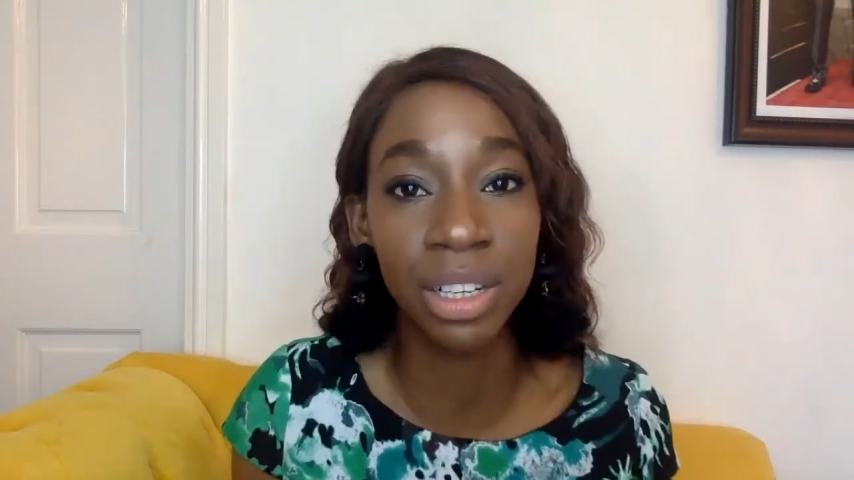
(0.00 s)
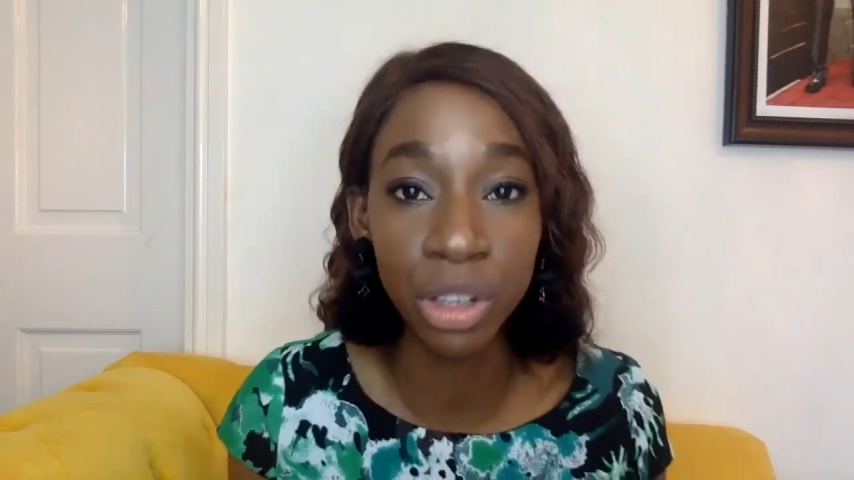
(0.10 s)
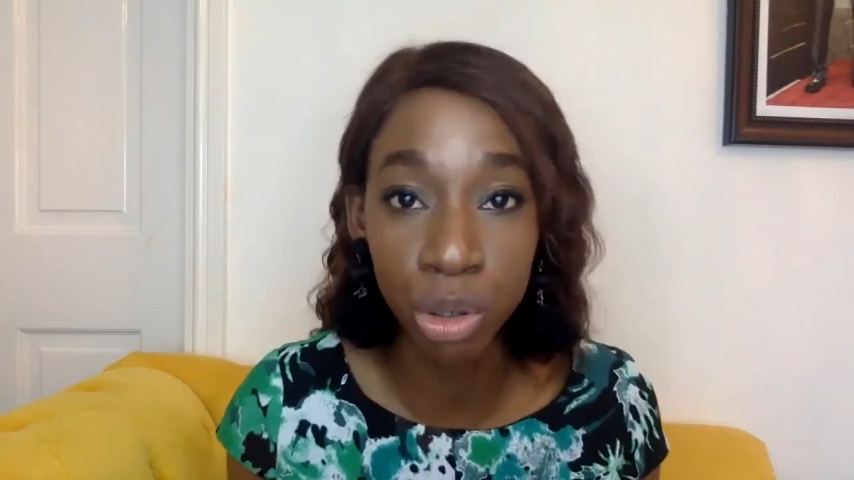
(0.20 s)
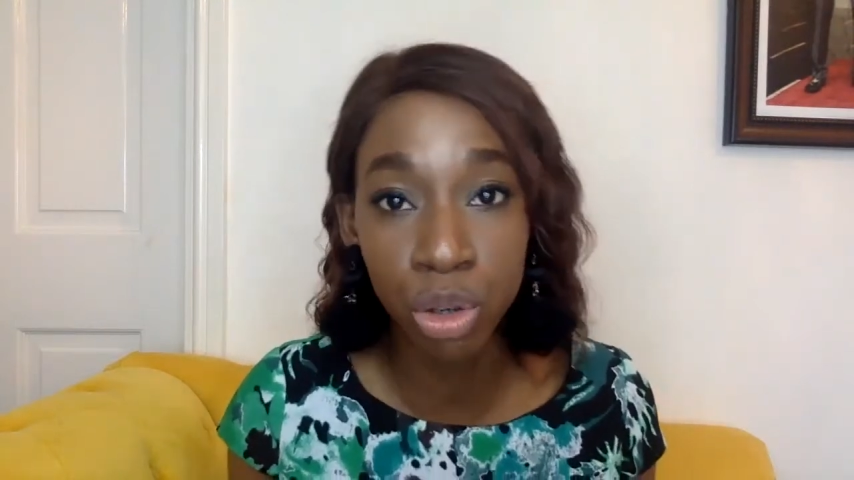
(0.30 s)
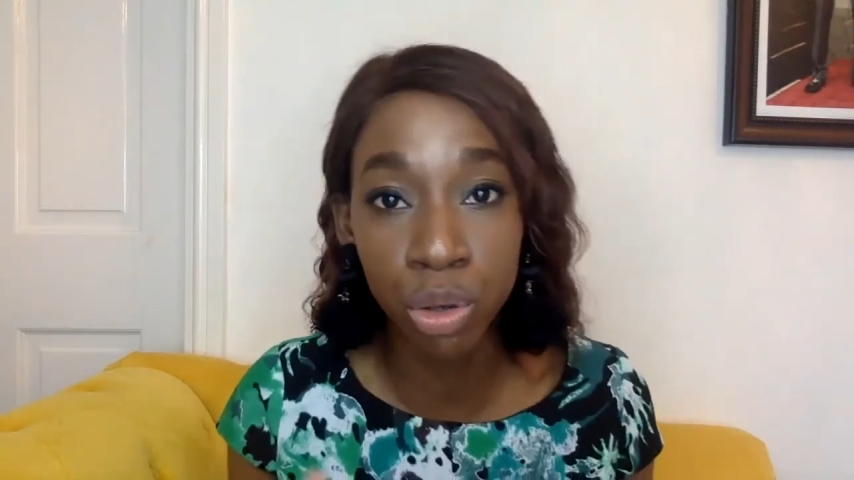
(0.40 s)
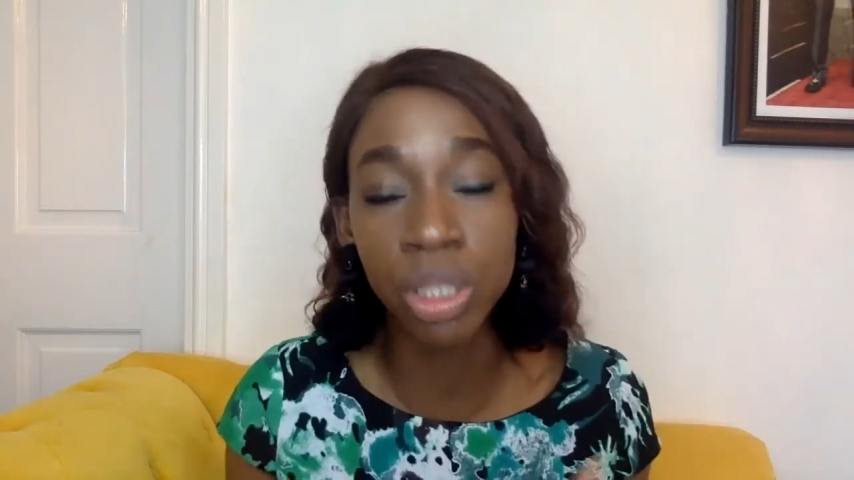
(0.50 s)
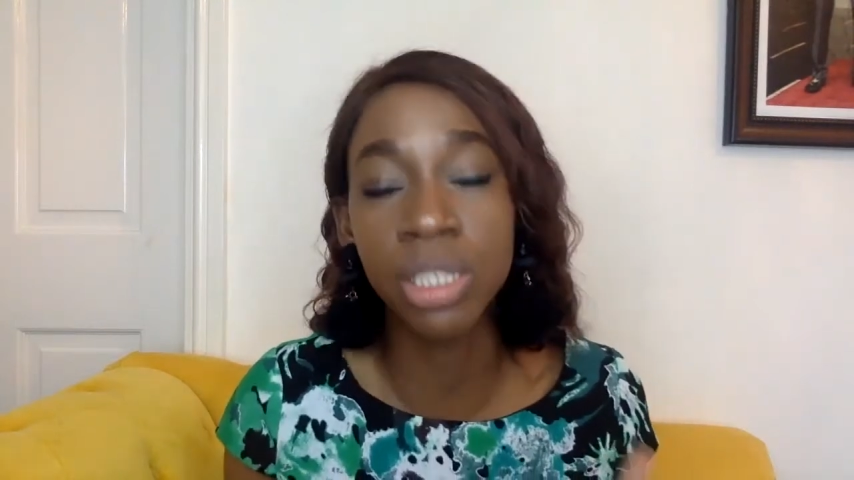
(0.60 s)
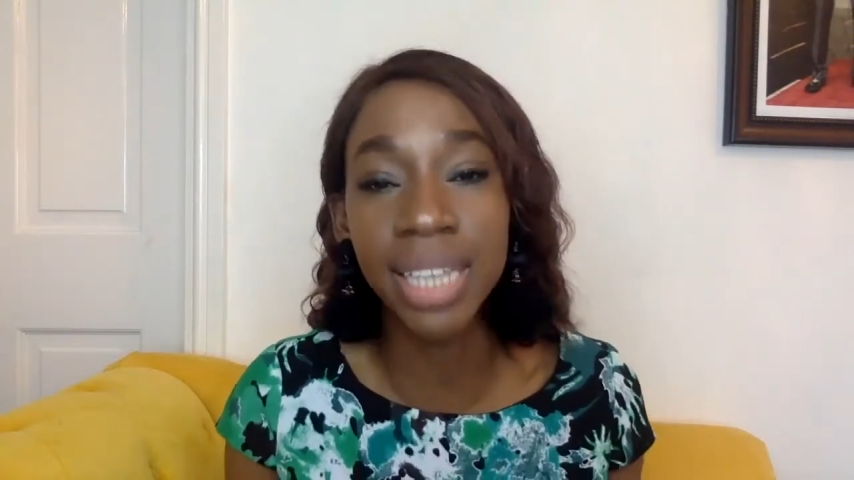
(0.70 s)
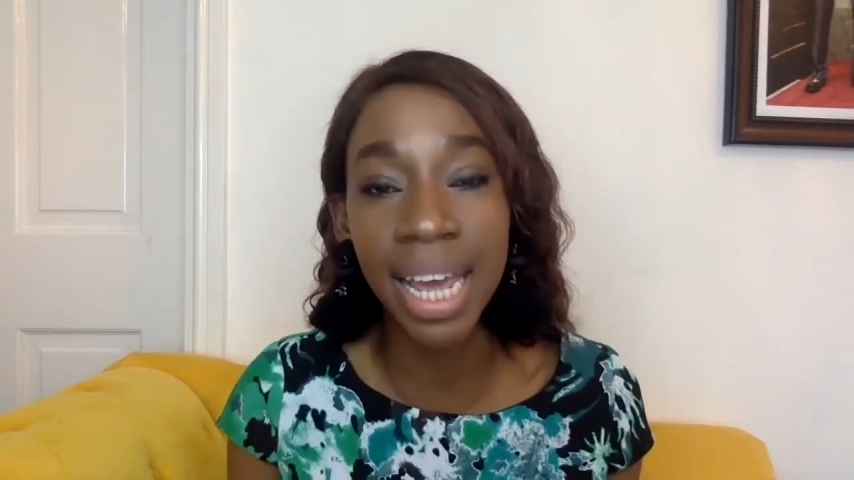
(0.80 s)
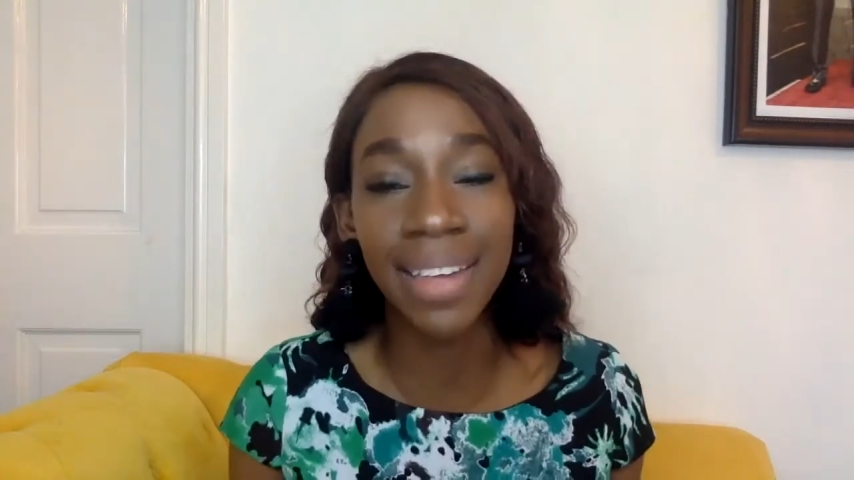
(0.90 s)
you choose to
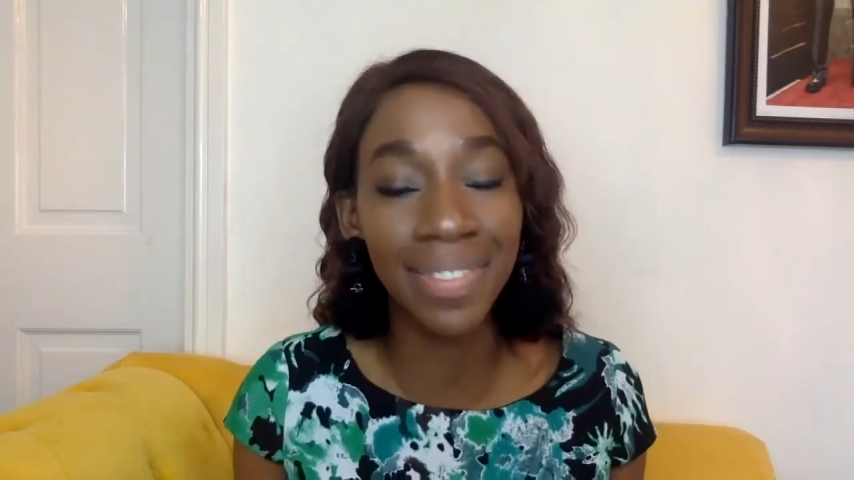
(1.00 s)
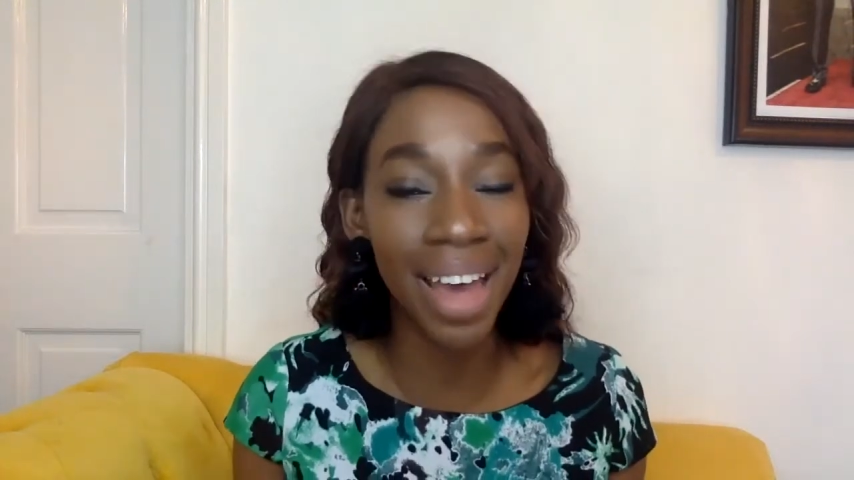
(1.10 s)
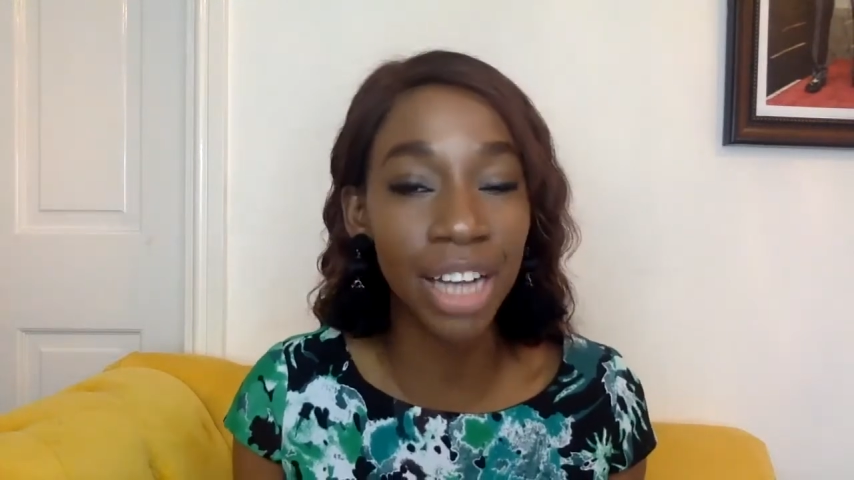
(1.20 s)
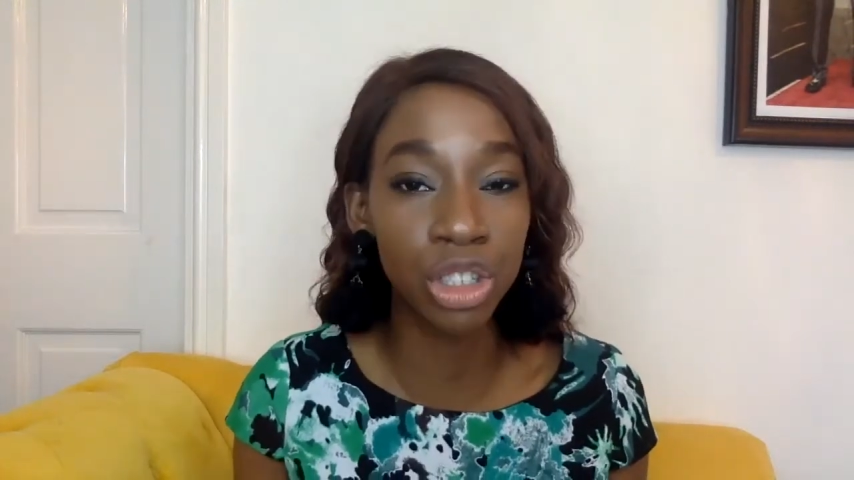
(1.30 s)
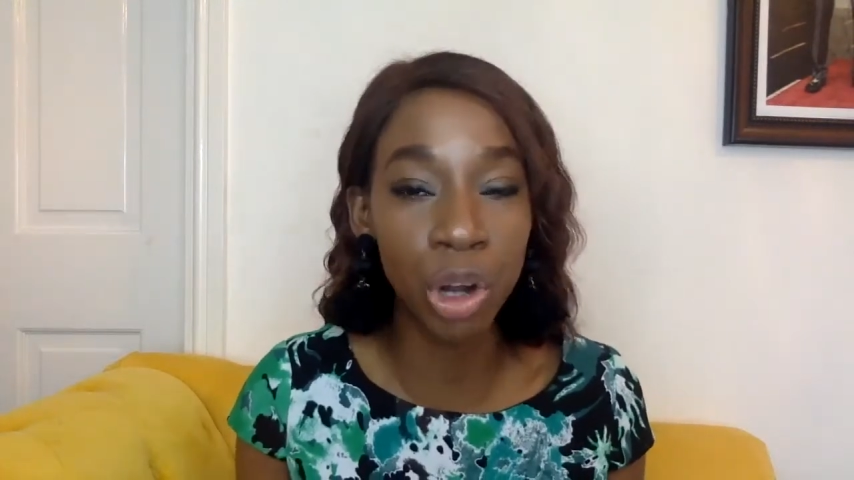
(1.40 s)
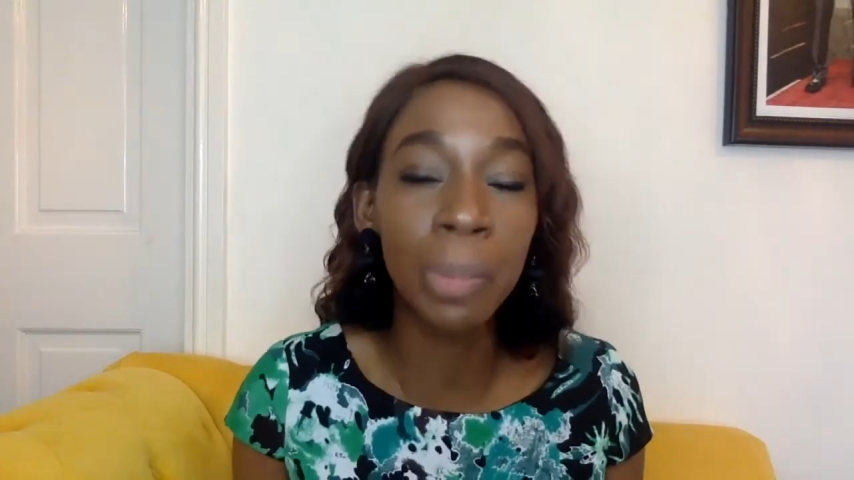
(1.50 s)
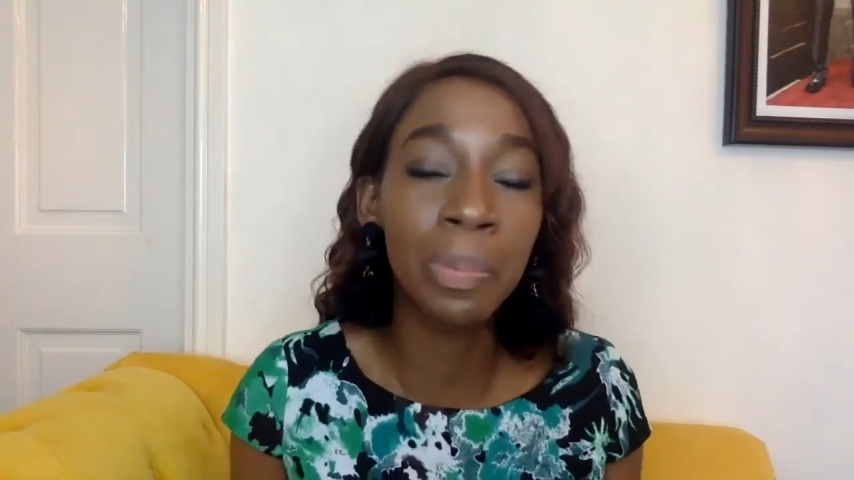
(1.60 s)
stay in that job